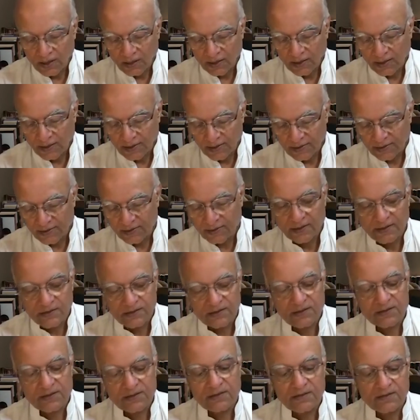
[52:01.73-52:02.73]
And
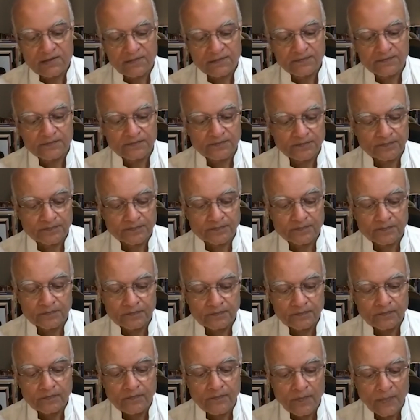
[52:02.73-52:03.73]
as
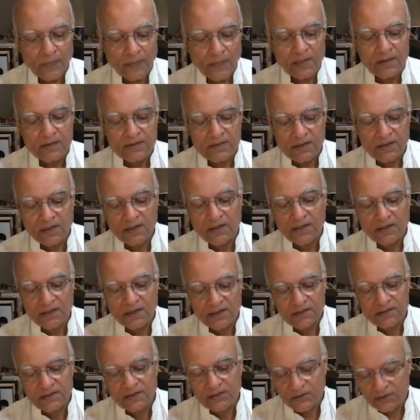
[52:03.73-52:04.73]

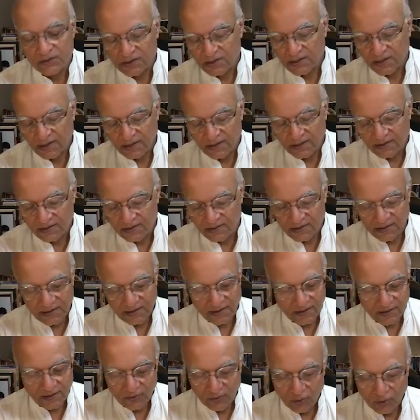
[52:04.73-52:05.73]
Thucydides
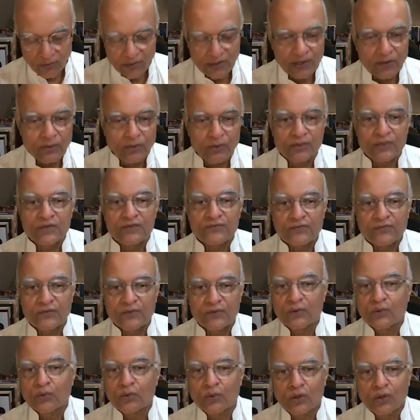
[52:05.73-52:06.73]
said, nobody wins from
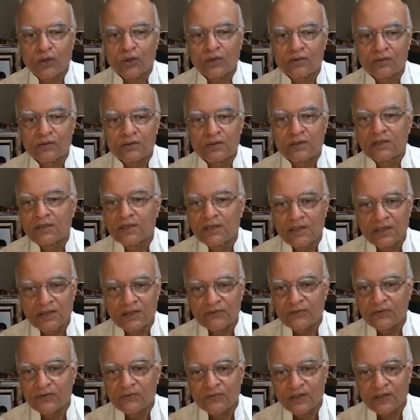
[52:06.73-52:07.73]
a war.
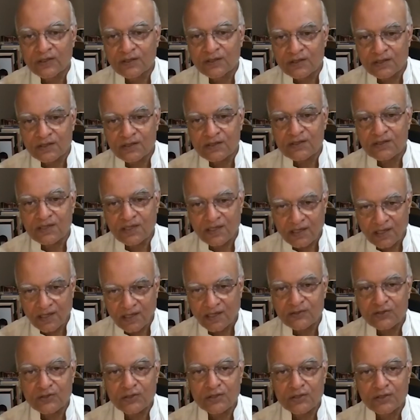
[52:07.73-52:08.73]
Even the victors are
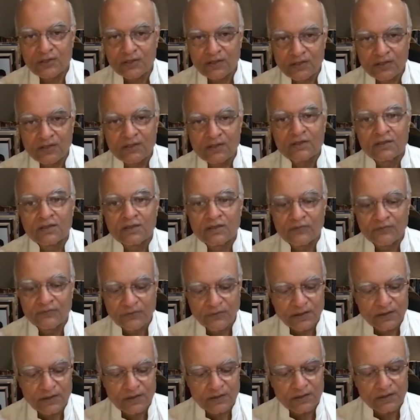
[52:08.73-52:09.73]
actually
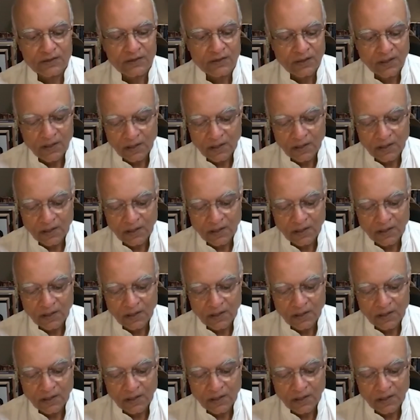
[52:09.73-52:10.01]
defeated.